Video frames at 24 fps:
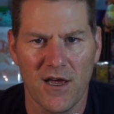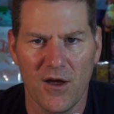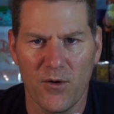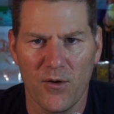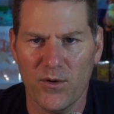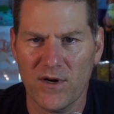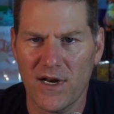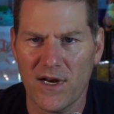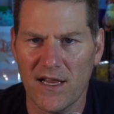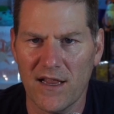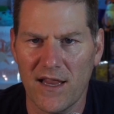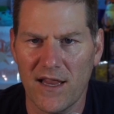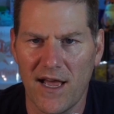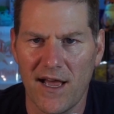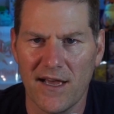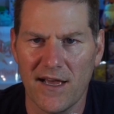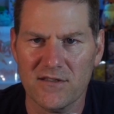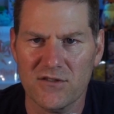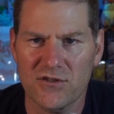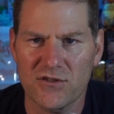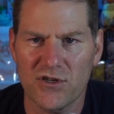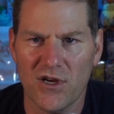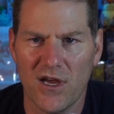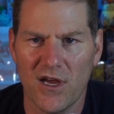when I
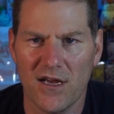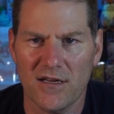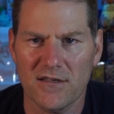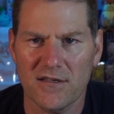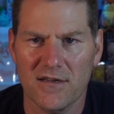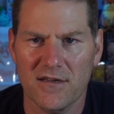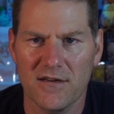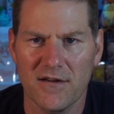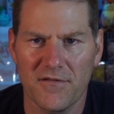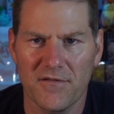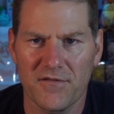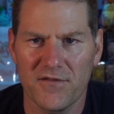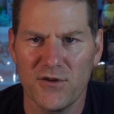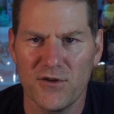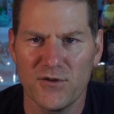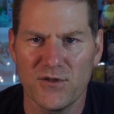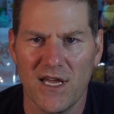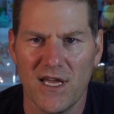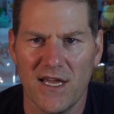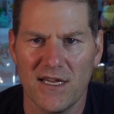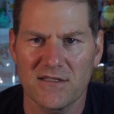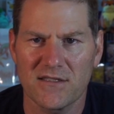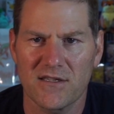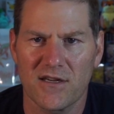last checked a few
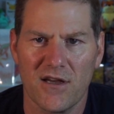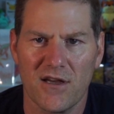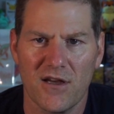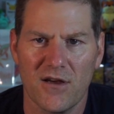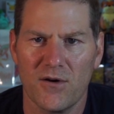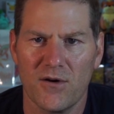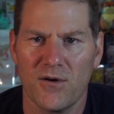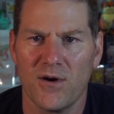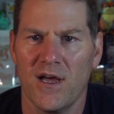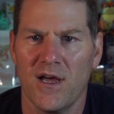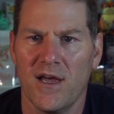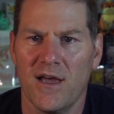days ago.